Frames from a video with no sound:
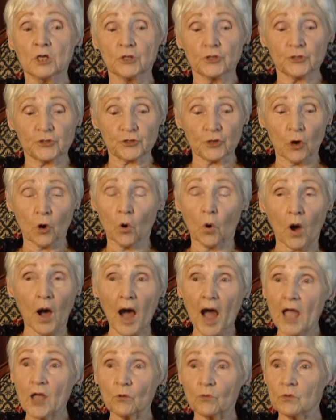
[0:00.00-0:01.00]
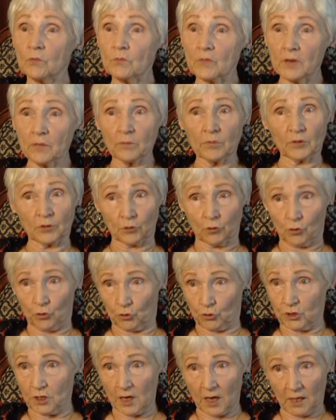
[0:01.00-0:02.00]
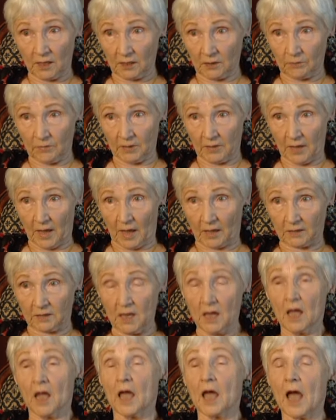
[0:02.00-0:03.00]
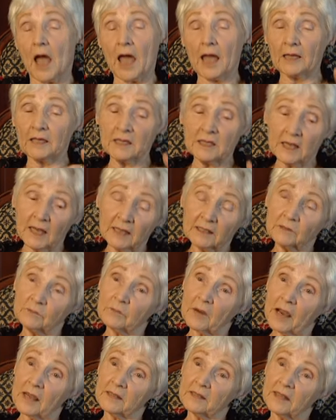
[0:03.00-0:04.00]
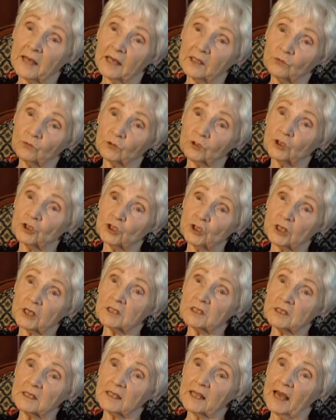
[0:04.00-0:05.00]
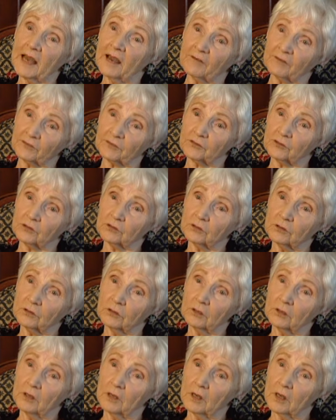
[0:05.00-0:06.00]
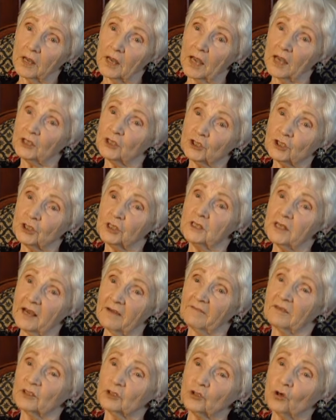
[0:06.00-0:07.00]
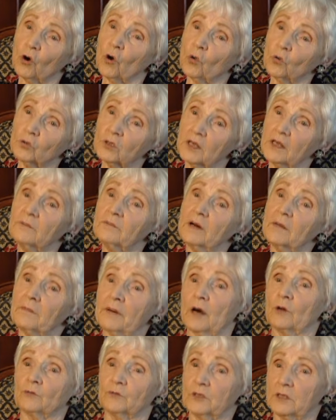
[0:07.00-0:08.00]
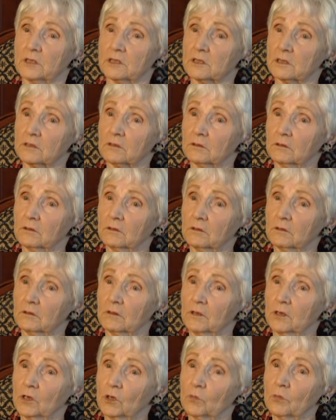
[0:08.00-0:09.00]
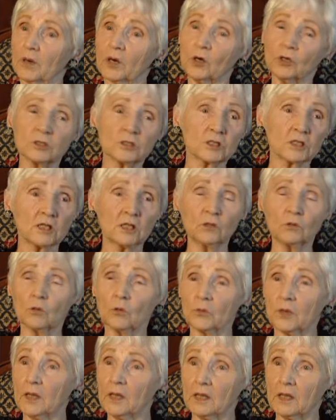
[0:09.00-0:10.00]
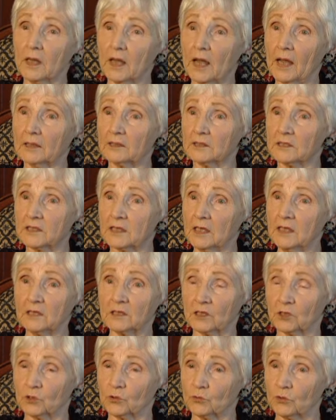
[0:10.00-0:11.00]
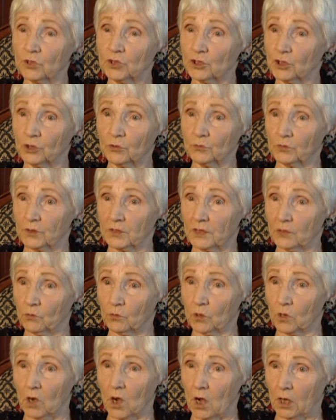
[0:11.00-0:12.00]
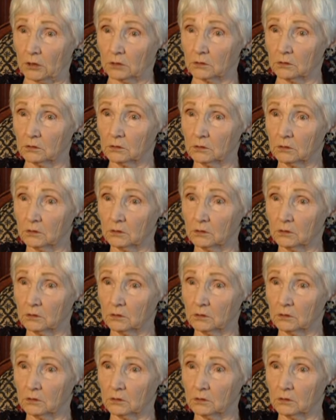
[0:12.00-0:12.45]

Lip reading: So I remember her telling me that. And yet my dad was just left. And she never told him about this because he already had seen the 3 children that were gone.